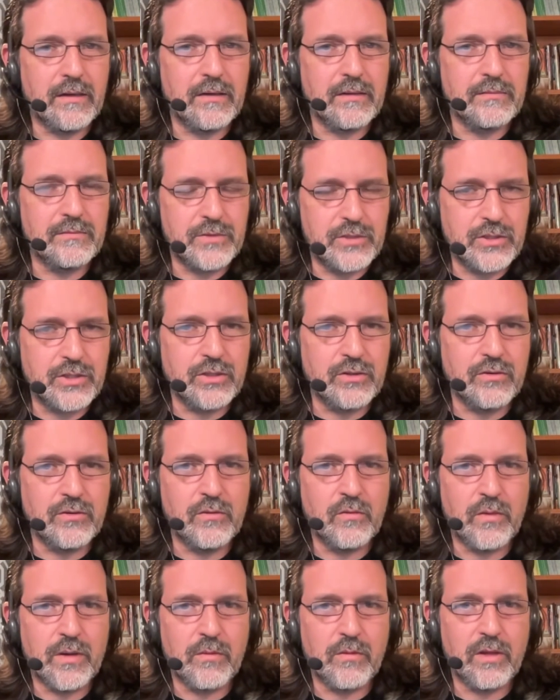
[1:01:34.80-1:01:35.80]

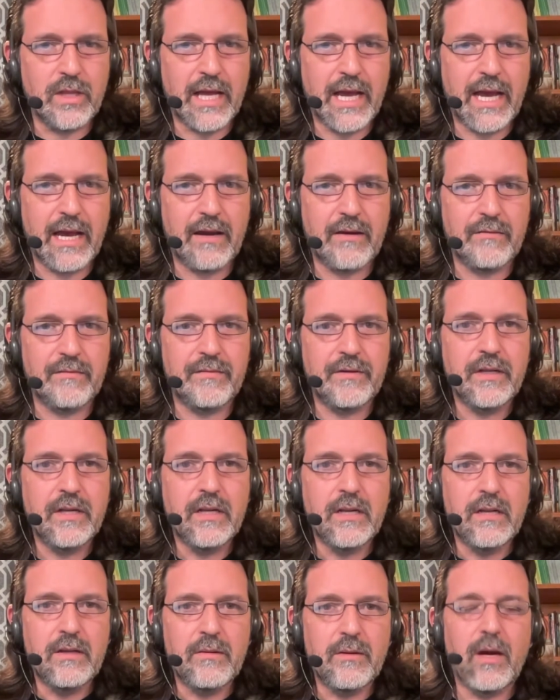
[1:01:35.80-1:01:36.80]
soon, we will have
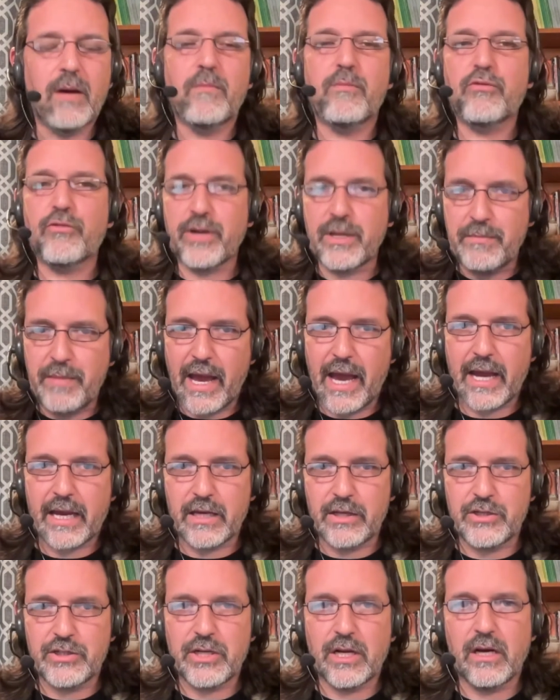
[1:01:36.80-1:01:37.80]

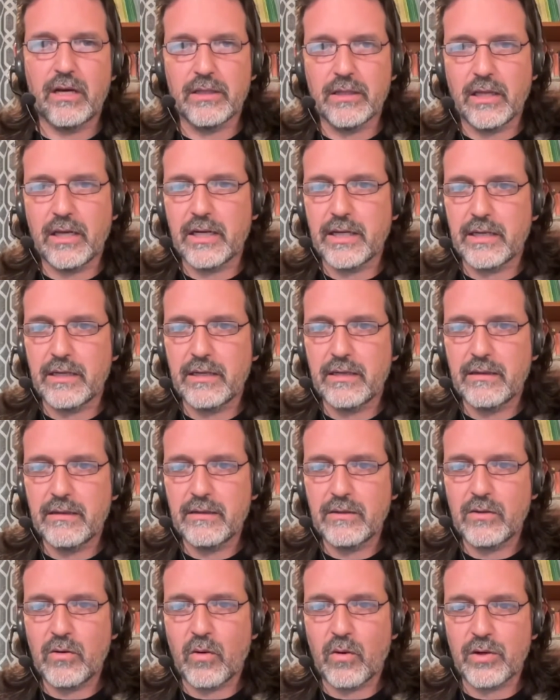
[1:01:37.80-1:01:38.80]
prepackaged online
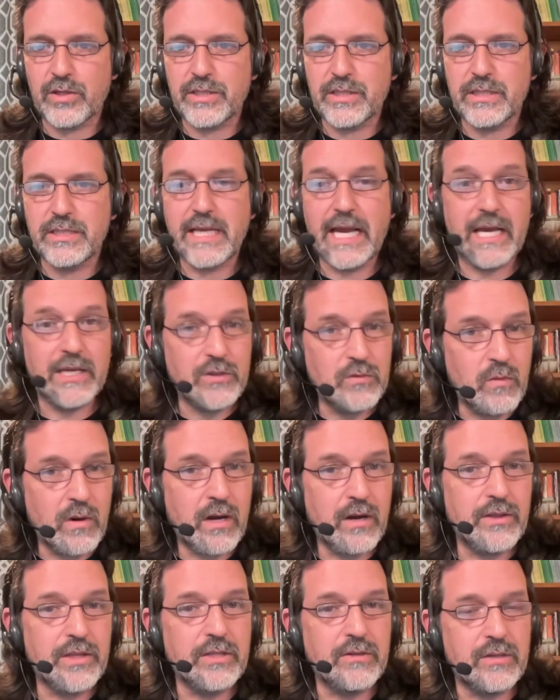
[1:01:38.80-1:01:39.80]
courses as
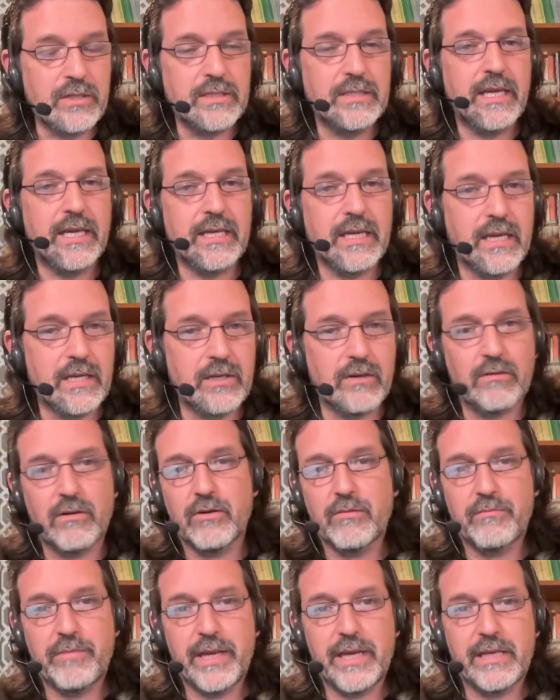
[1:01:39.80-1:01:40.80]
well that you can take at your
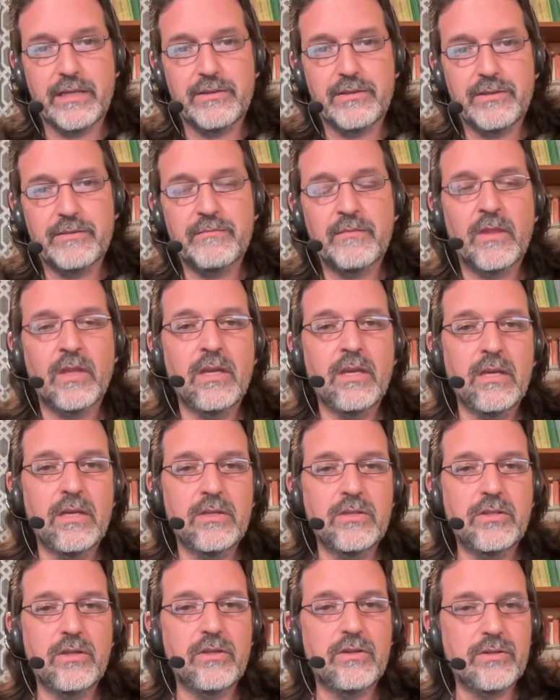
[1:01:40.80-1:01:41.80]
own pace.
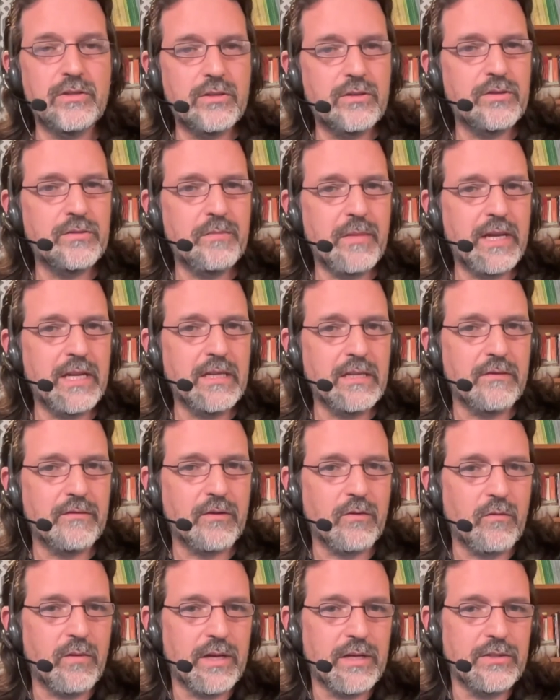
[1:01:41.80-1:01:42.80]
So there's many
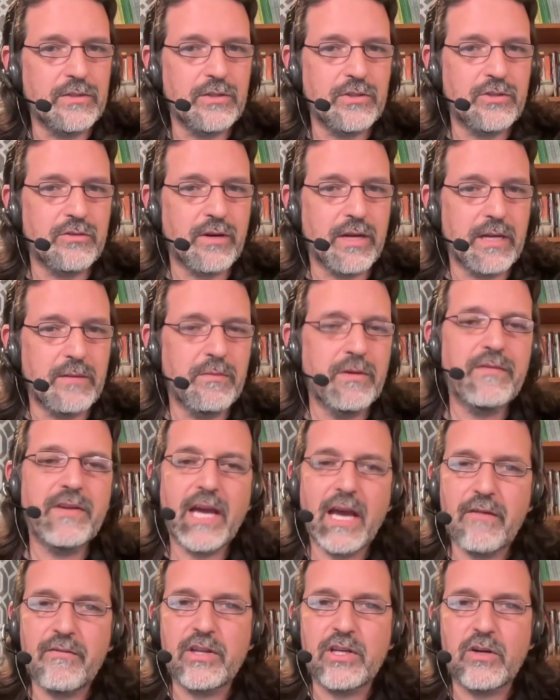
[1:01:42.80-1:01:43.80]
different ways to train. But if you
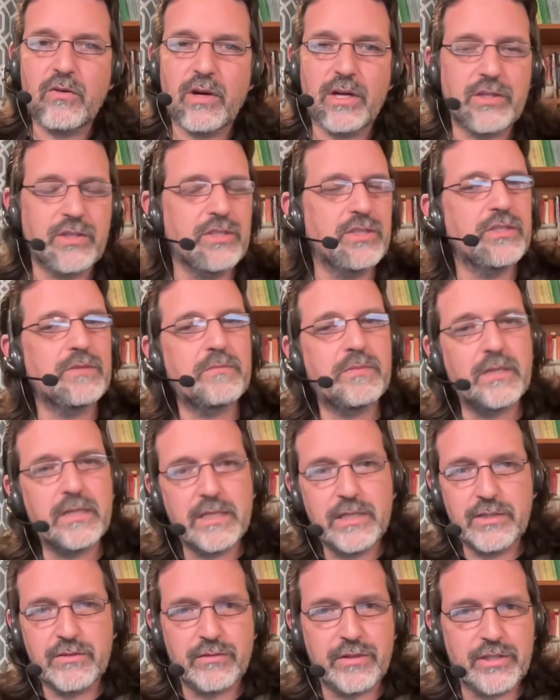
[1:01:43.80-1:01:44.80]
have any questions,
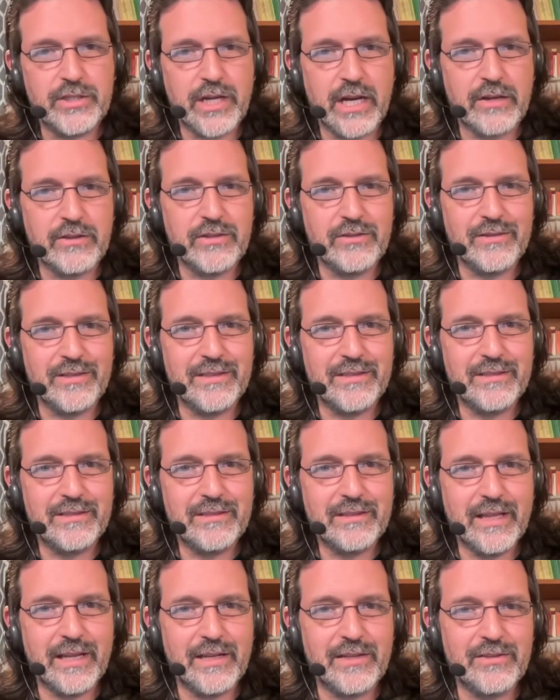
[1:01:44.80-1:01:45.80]
please reach out to us.
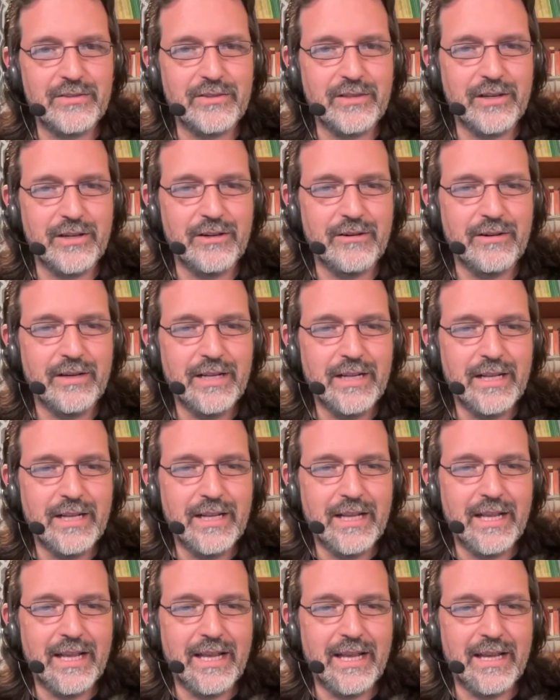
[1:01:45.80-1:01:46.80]
Let us know,
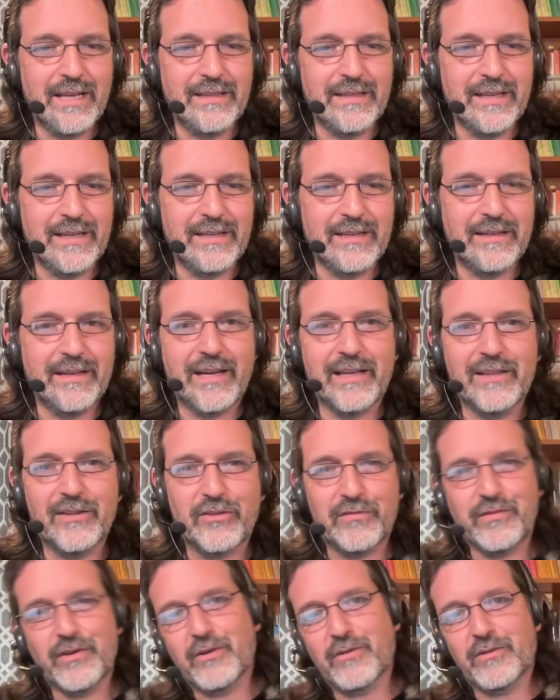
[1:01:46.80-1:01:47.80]
and then I
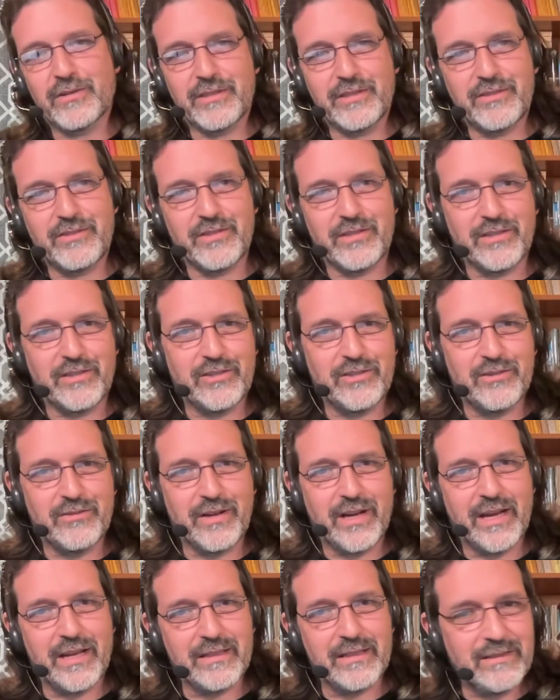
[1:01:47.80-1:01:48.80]
look forward to seeing you
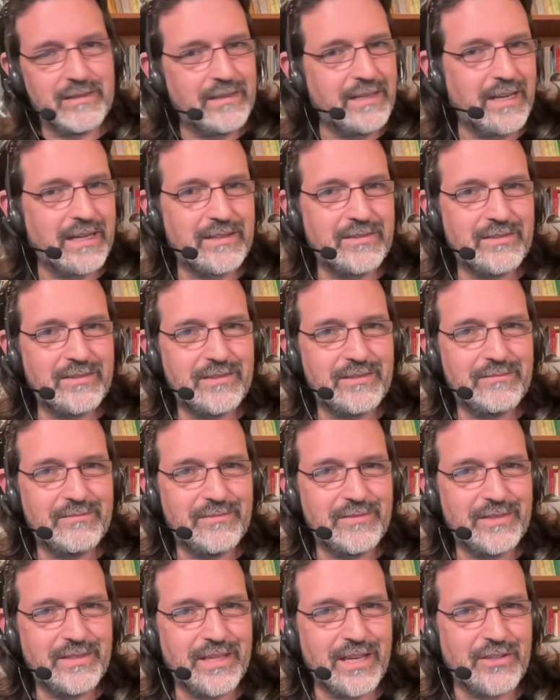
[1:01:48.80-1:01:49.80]
at the next
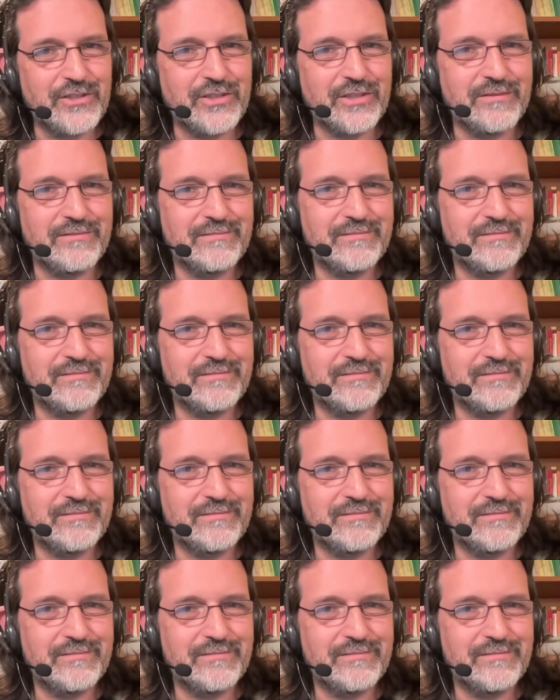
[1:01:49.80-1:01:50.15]
session.